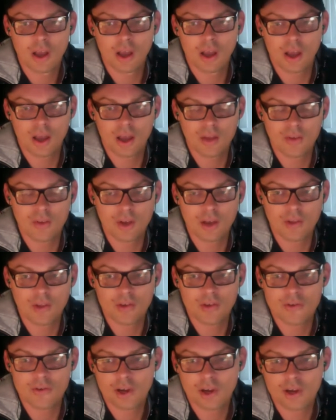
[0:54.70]
And the other
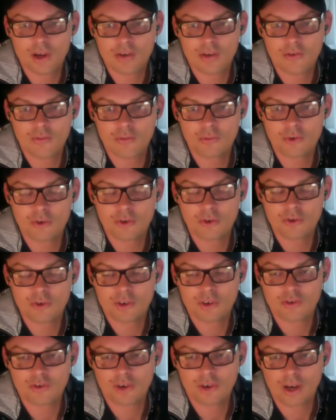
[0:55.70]
track is project
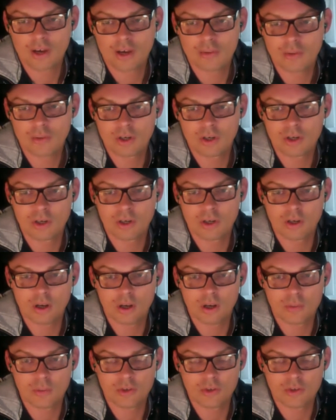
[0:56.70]
track, where
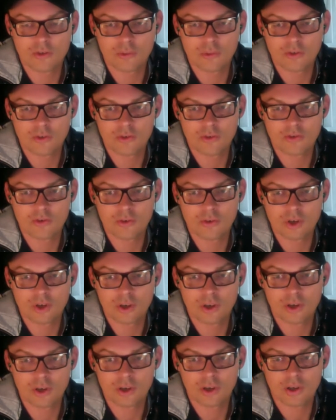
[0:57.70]
participants
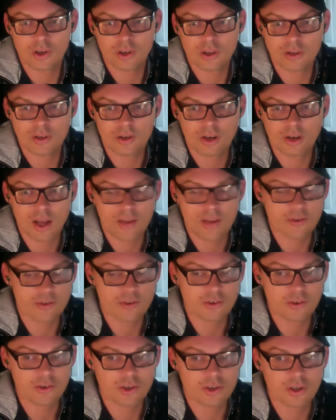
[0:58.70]
get their hands
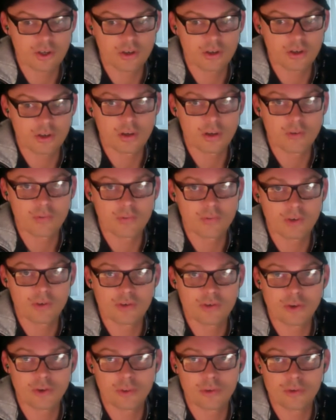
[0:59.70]
dirty in
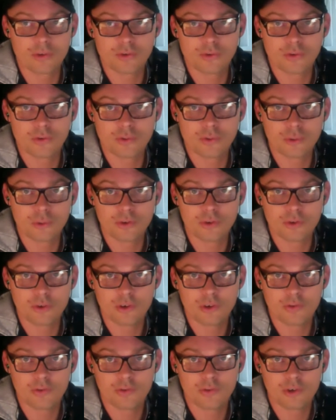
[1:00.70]
various open source
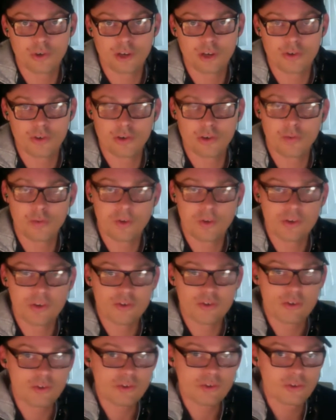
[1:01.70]
projects for Agile
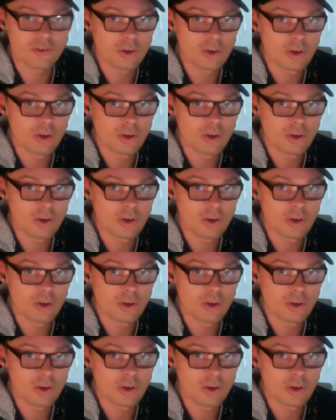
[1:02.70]
Ventures.